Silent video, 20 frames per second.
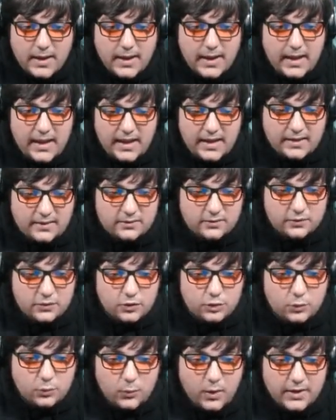And
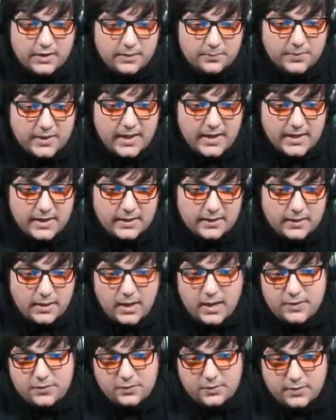you wind up getting
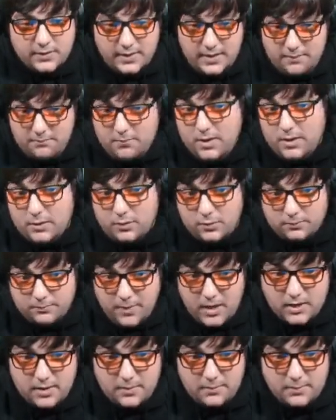either an Impmon or
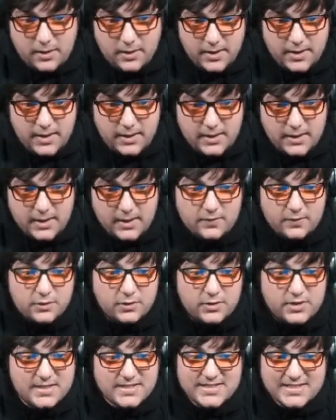Bakamon egg, and then you
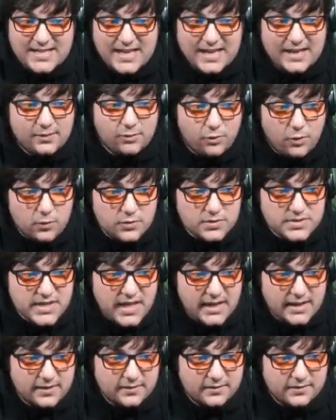can scan those
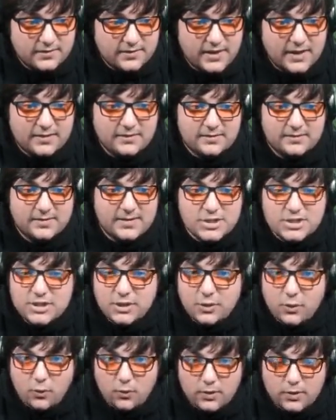eggs to get
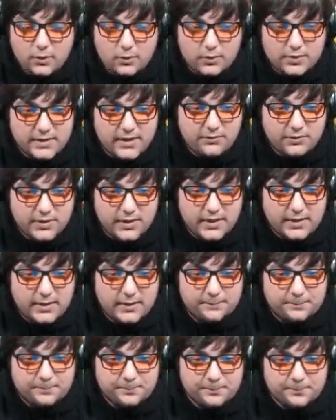Digicore or Devil Data.
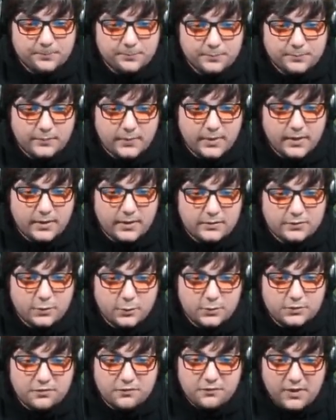So
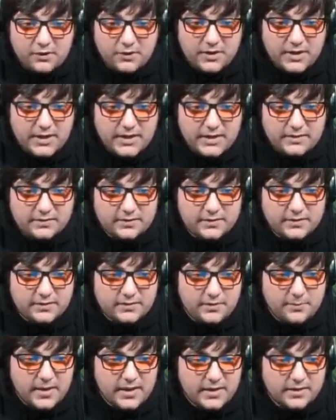it's very easy
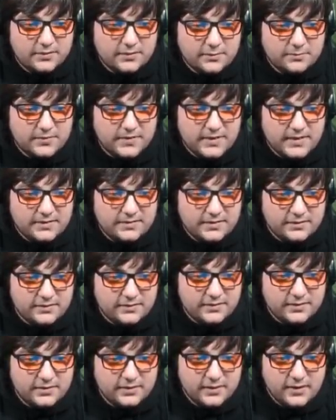to make some
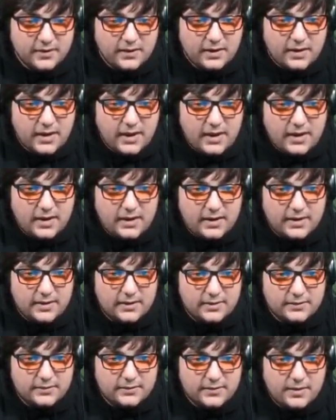decent
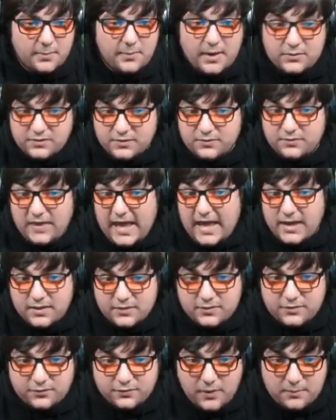amounts of
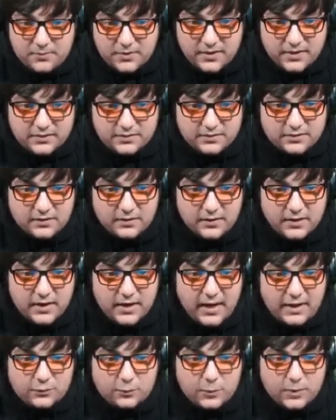eggs from this,
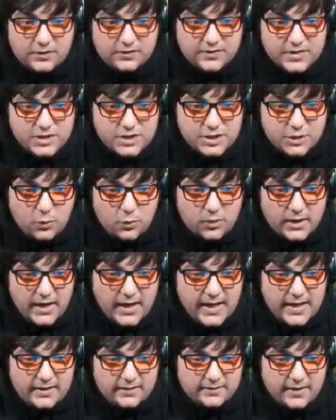as well as Digicore
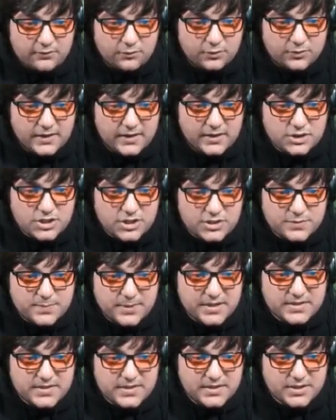and Devil Data, just
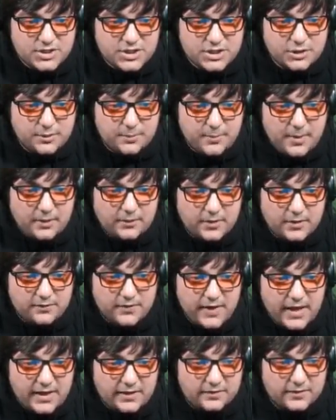because of the sheer amount of
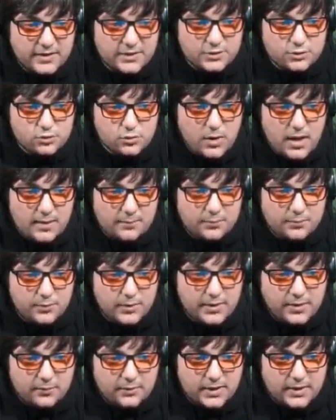eggs that drop.
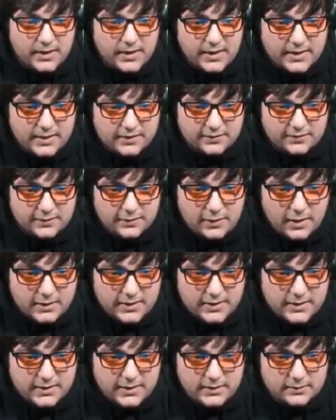Right now we're not getting as
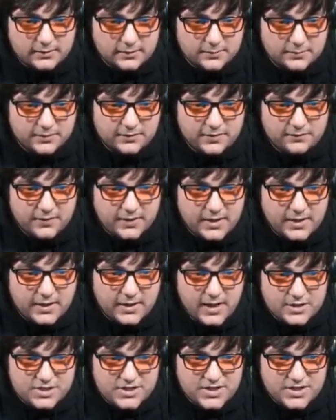lucky. Let me see if I can.
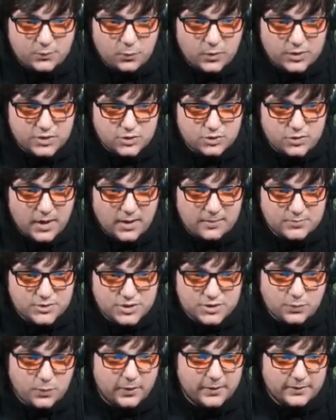I just need one to drop.
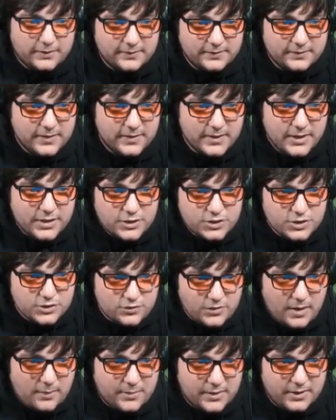Just one. Should
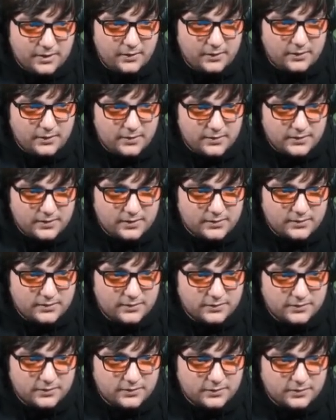drop here. I think
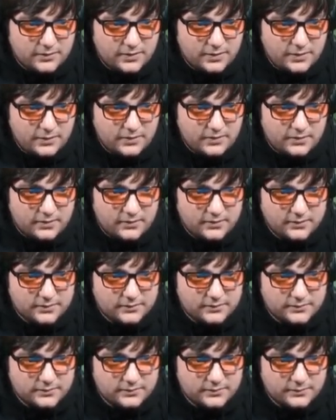this is...
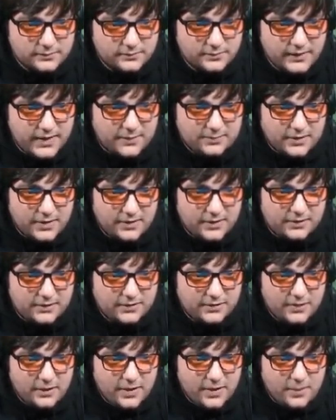Yep, there it
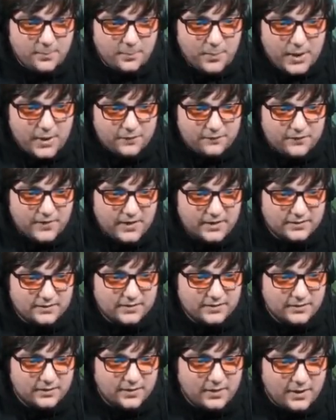is.
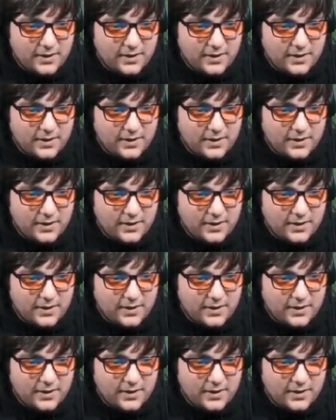Perfect.